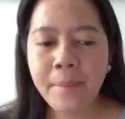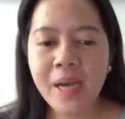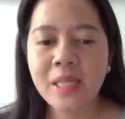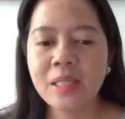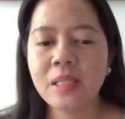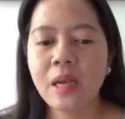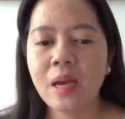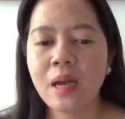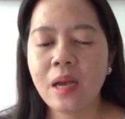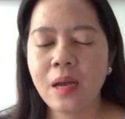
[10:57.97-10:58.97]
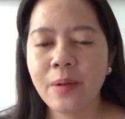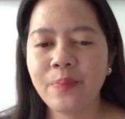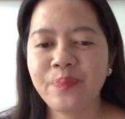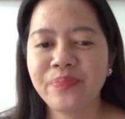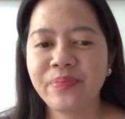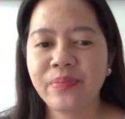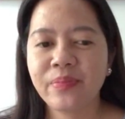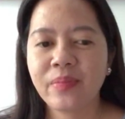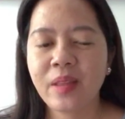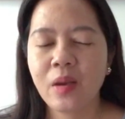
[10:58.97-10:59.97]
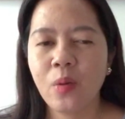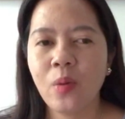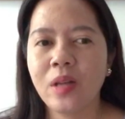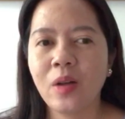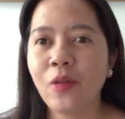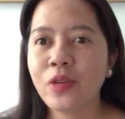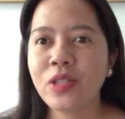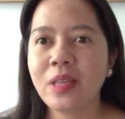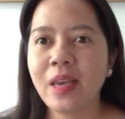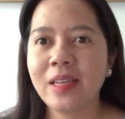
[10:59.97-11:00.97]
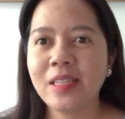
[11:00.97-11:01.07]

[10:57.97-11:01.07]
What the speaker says: But, well, obviously I